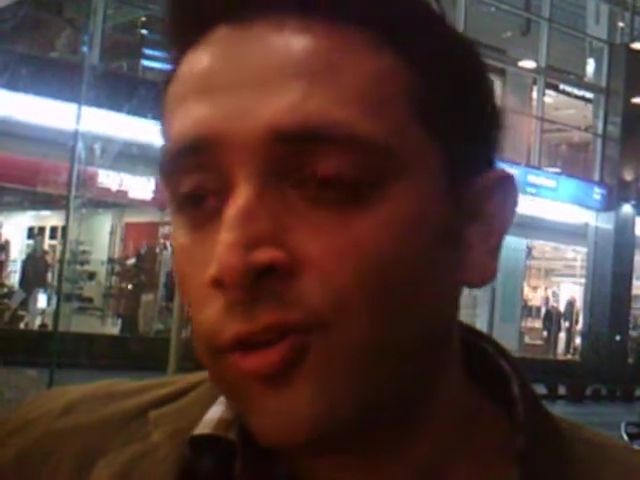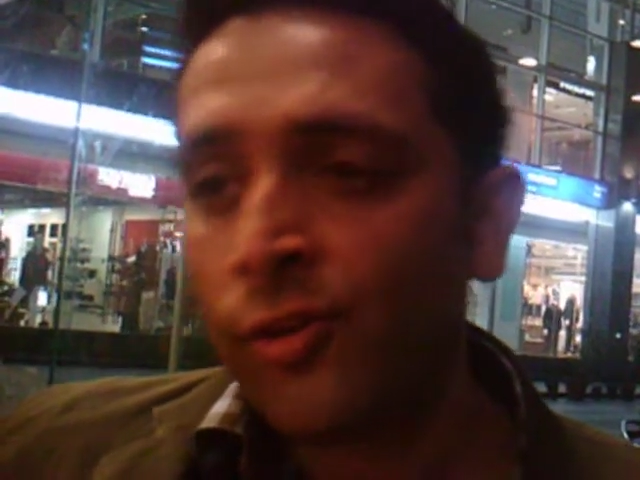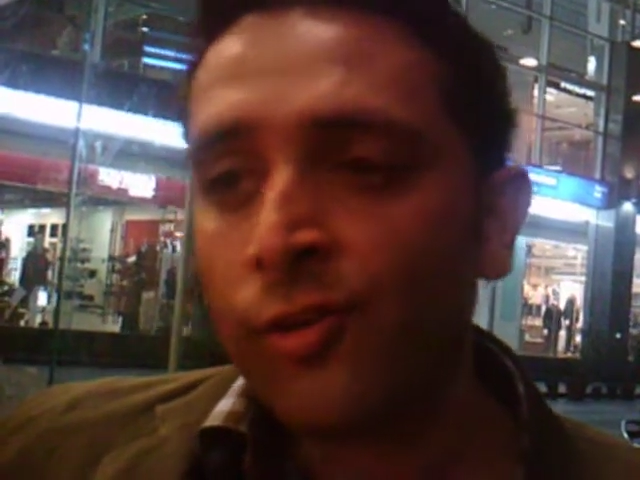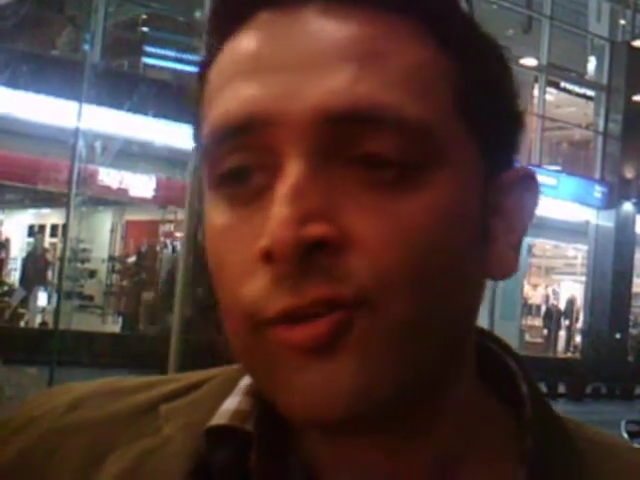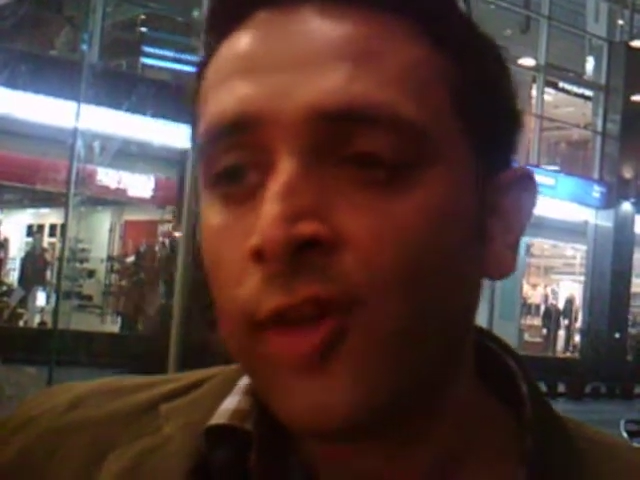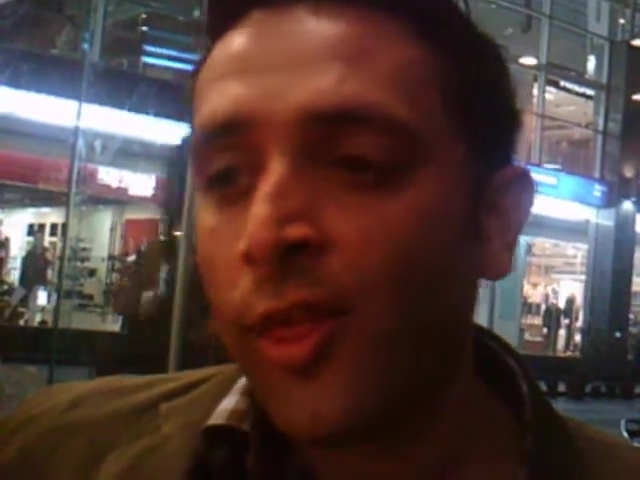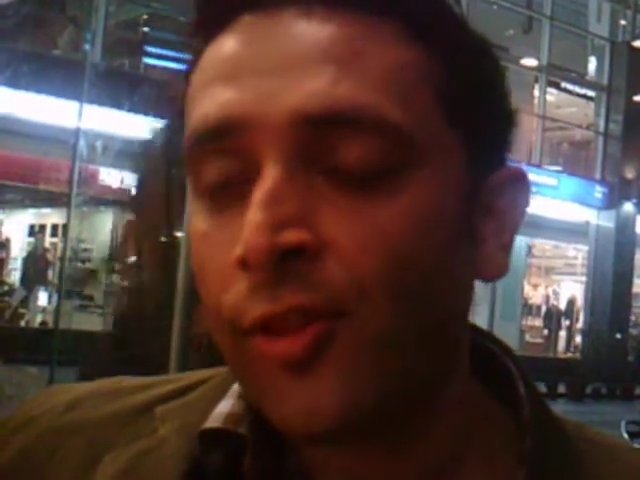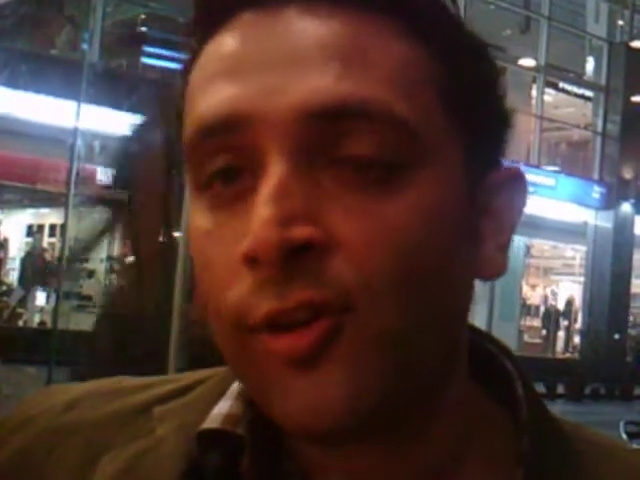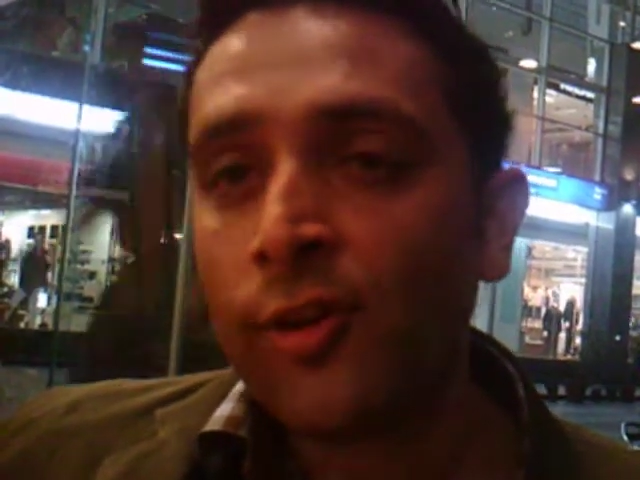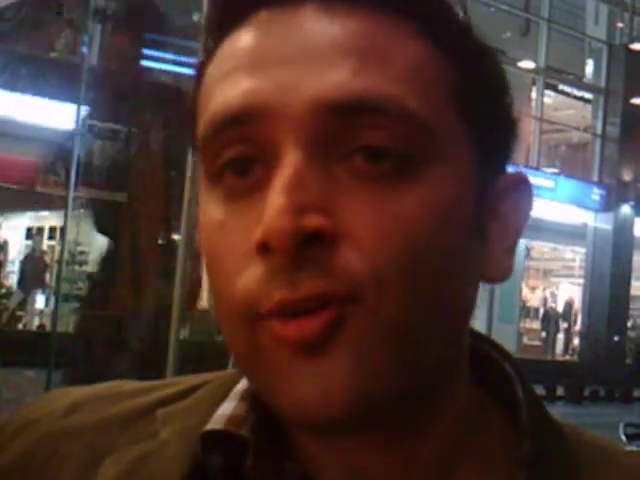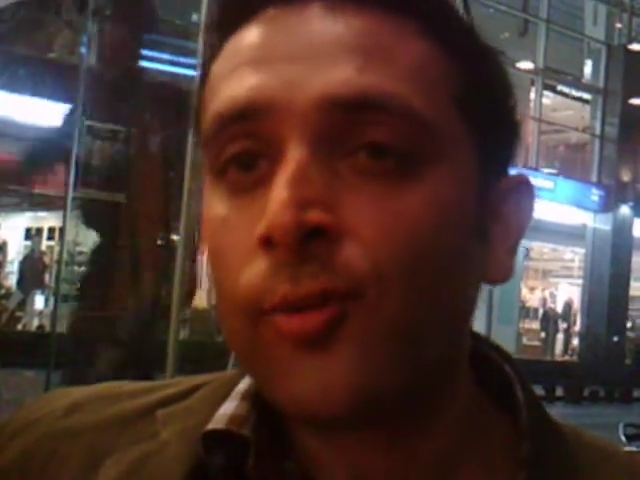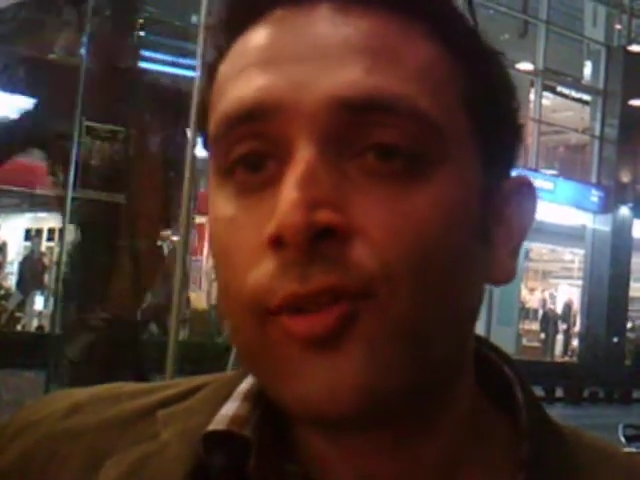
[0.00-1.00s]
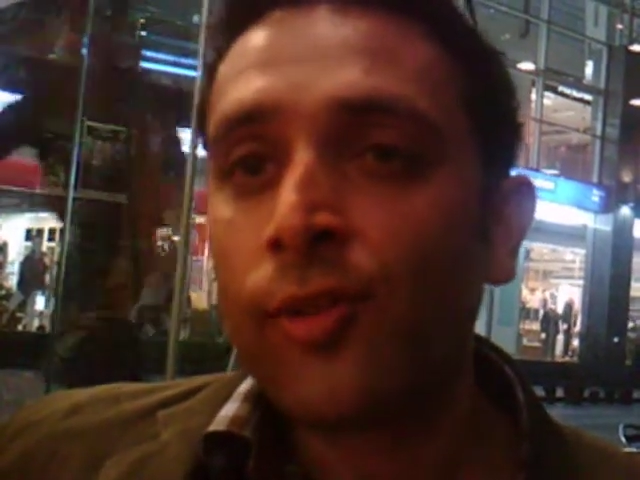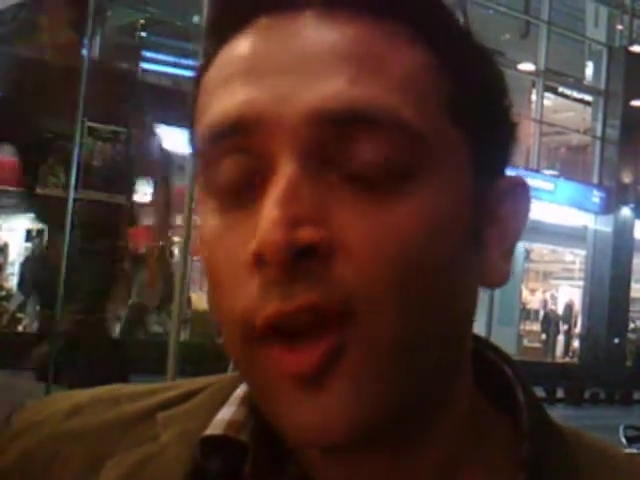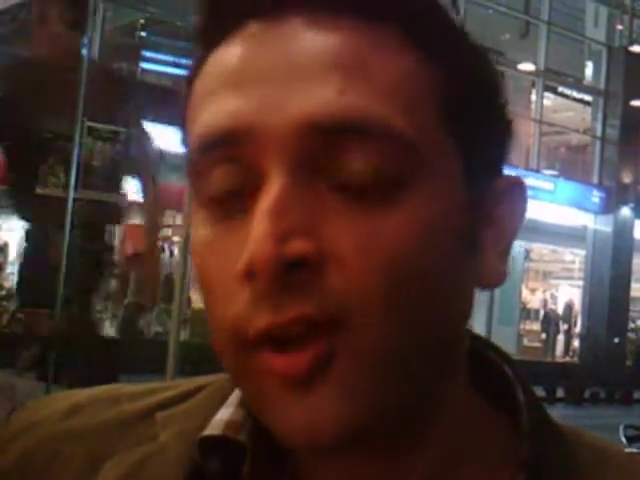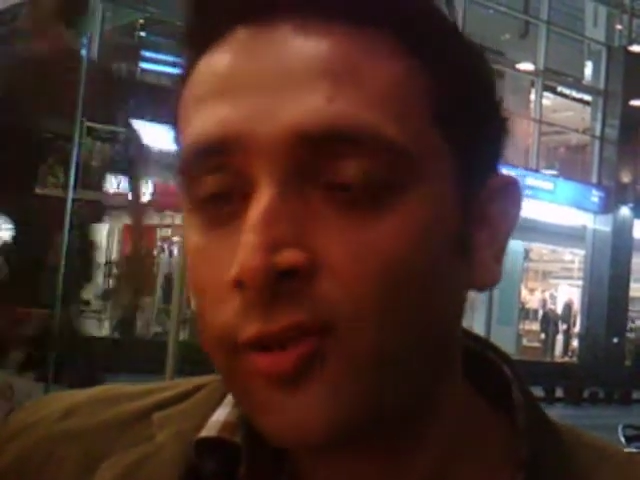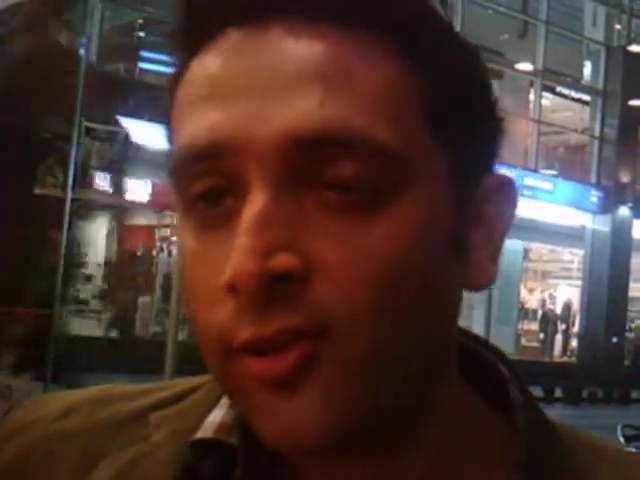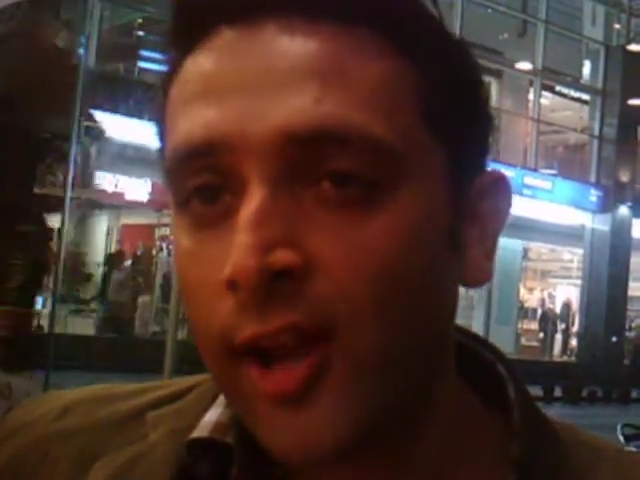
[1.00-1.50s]
There's nothing to do with
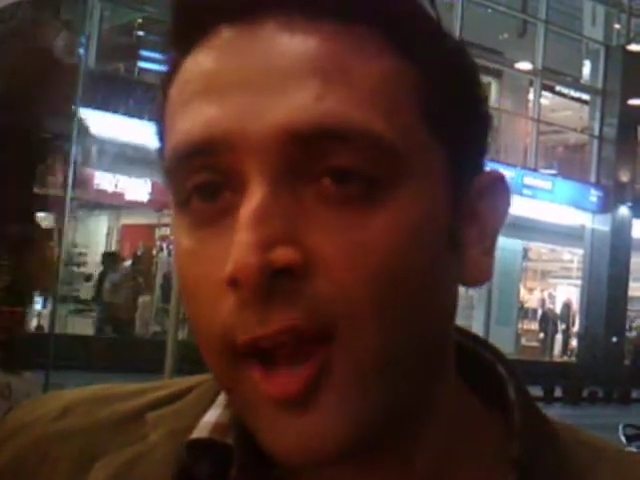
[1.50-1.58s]
launching an